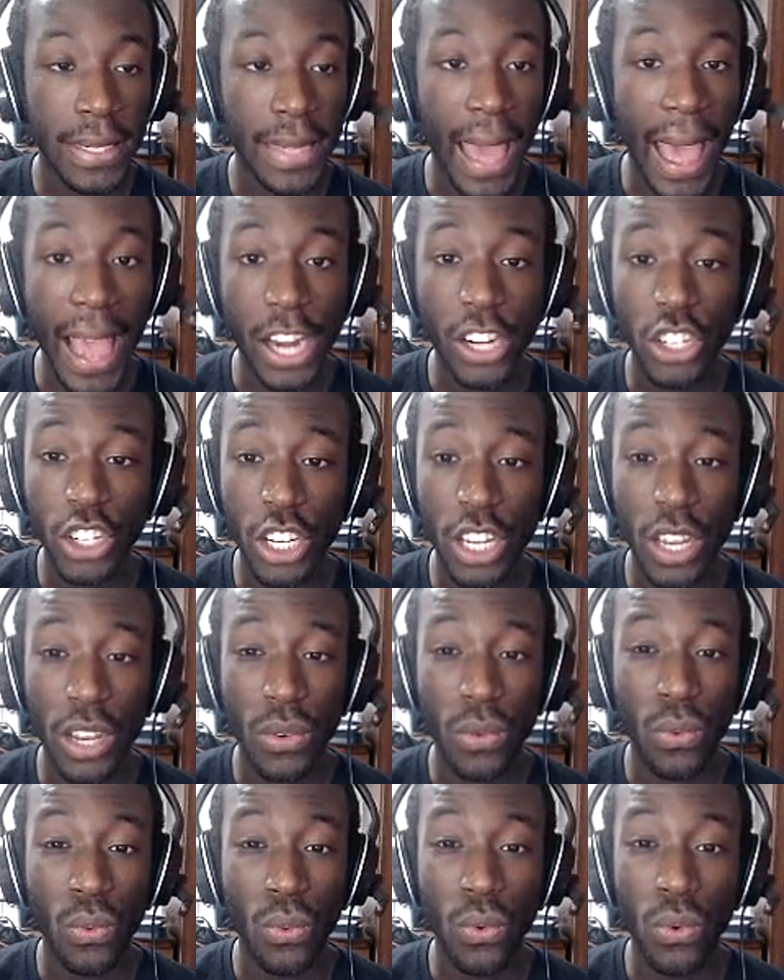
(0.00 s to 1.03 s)
is actually
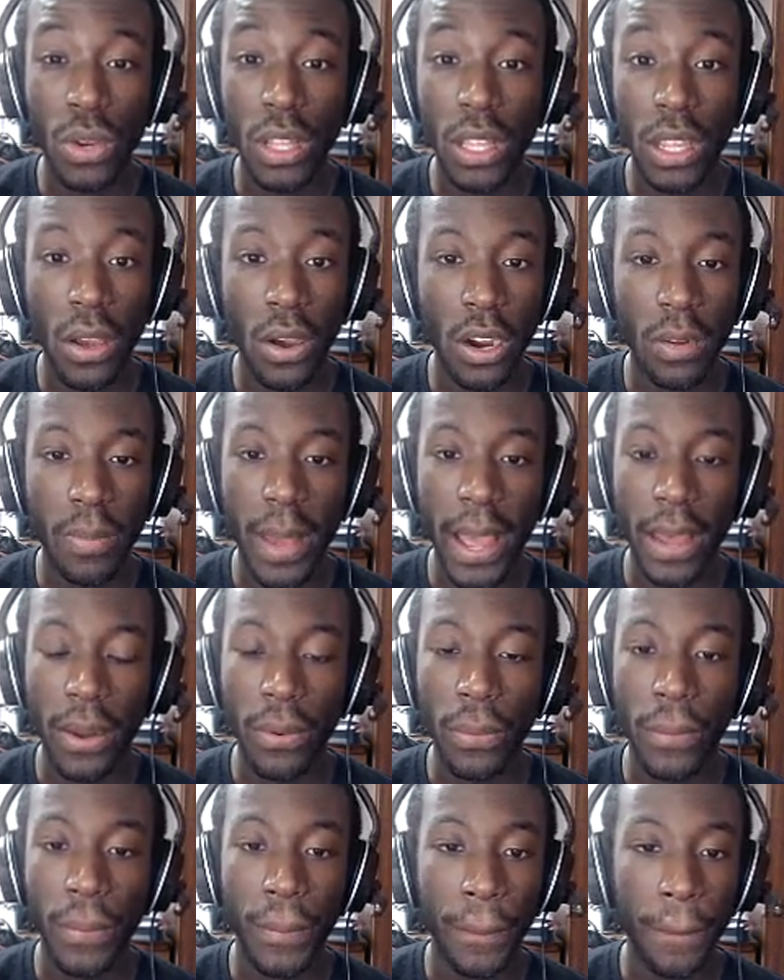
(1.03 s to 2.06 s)
a really hard
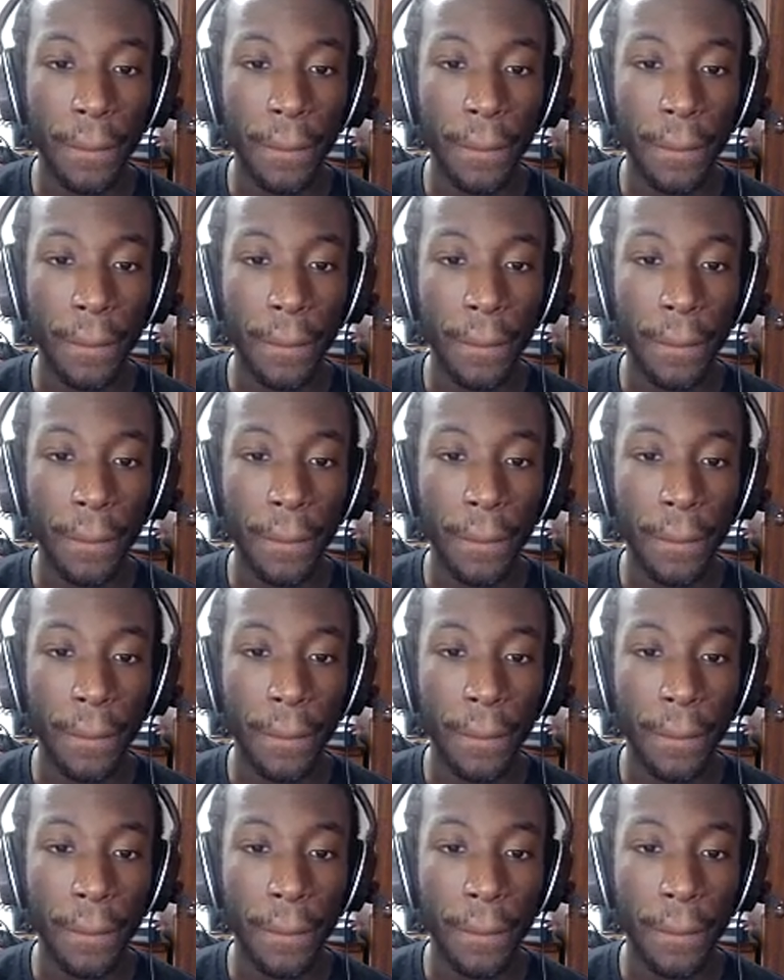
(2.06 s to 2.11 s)
battle.